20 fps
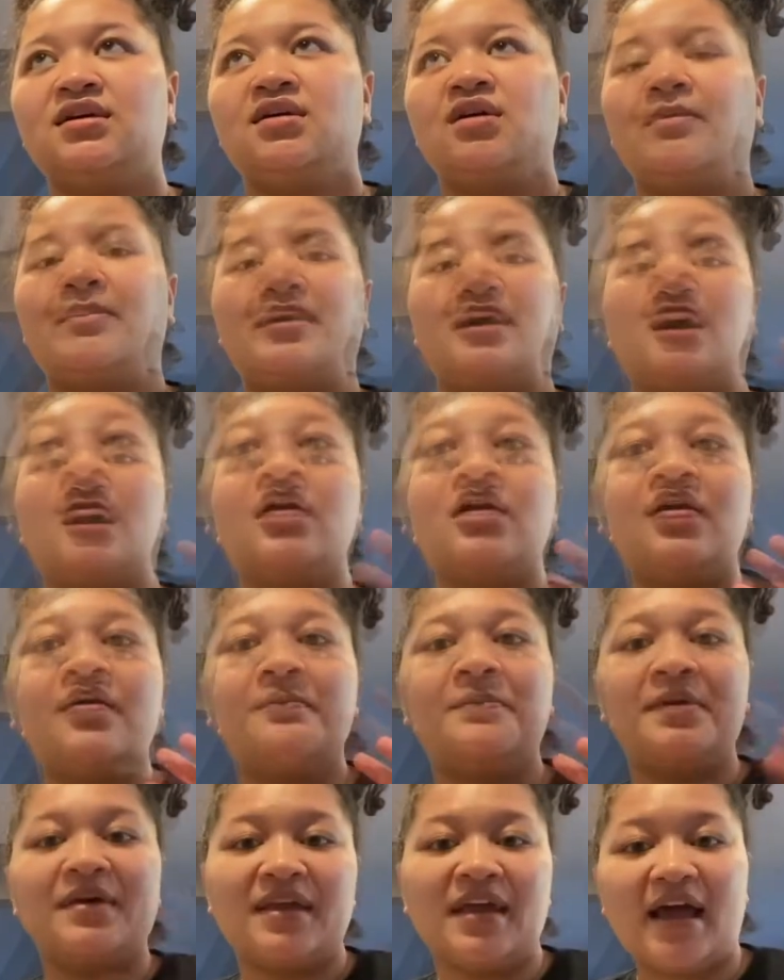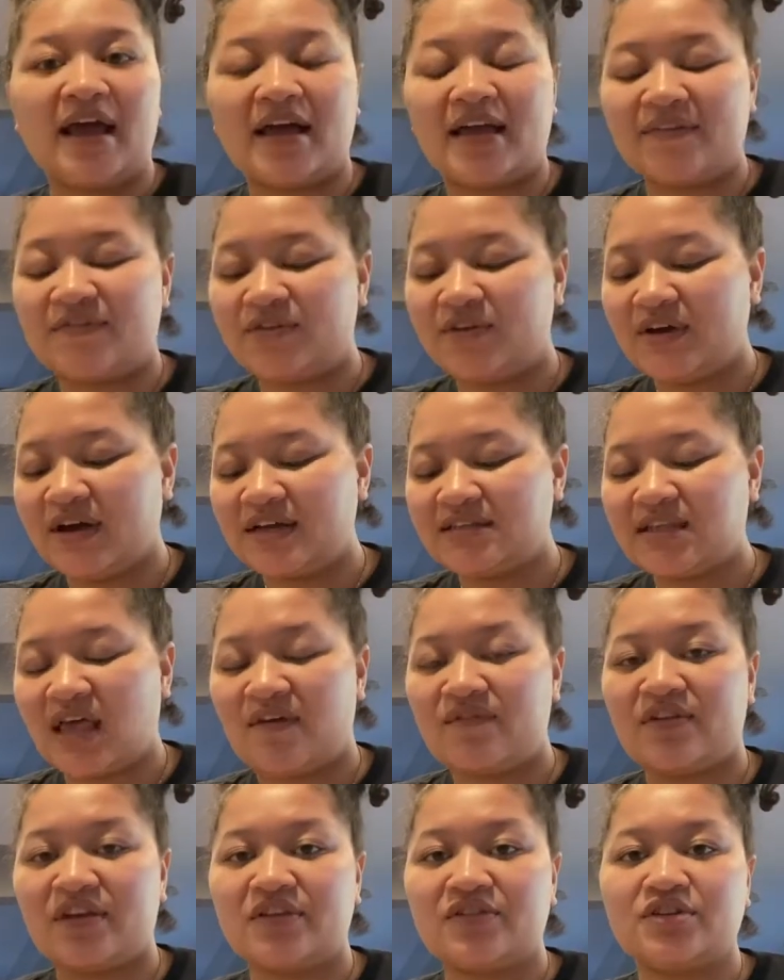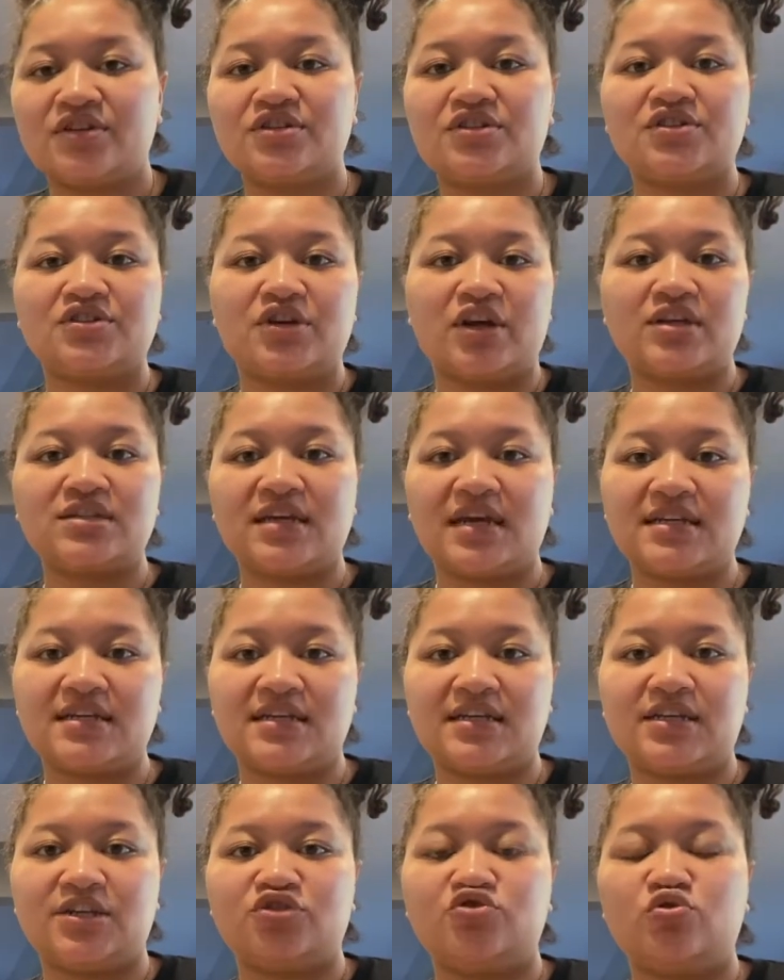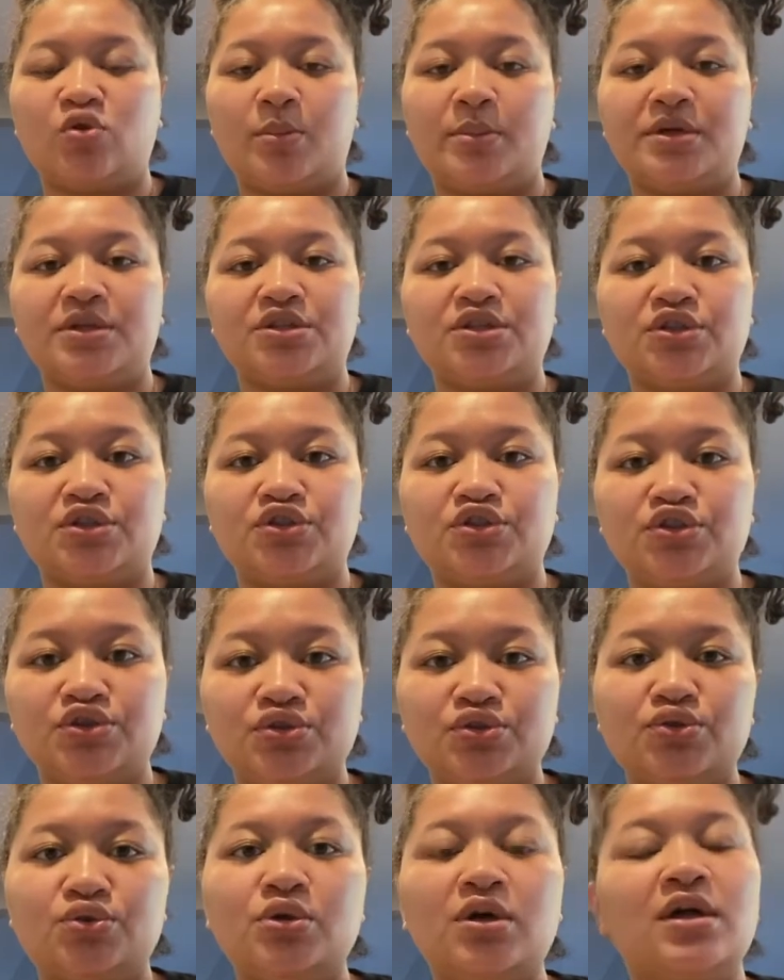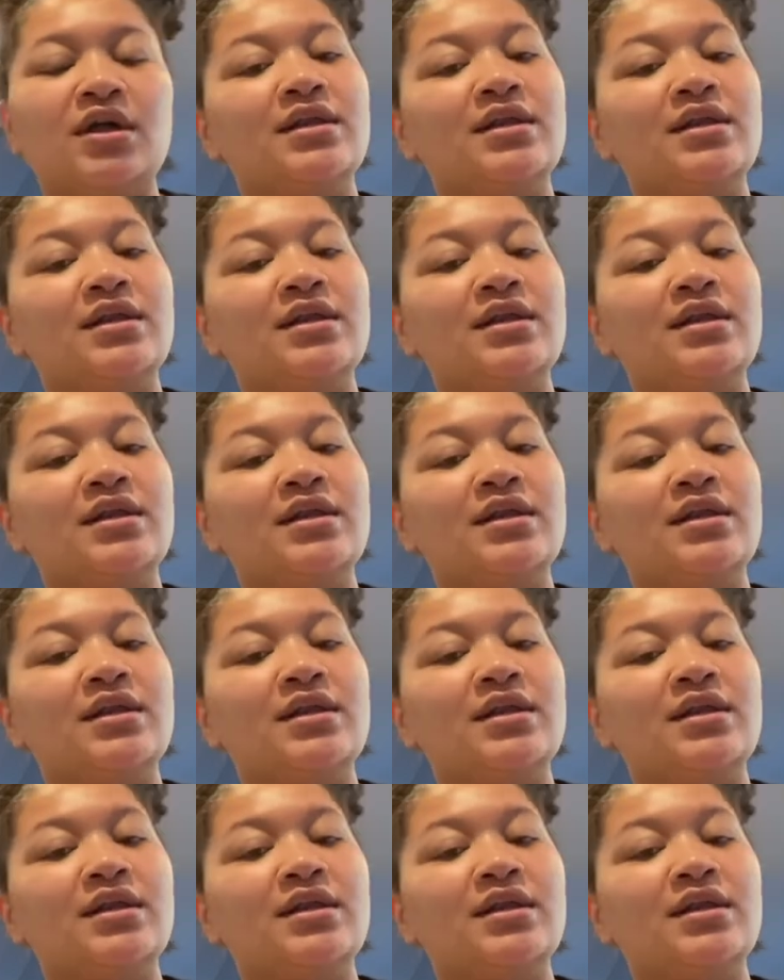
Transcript: oh my gosh, if you guys have any other desserts ideas you want me to do,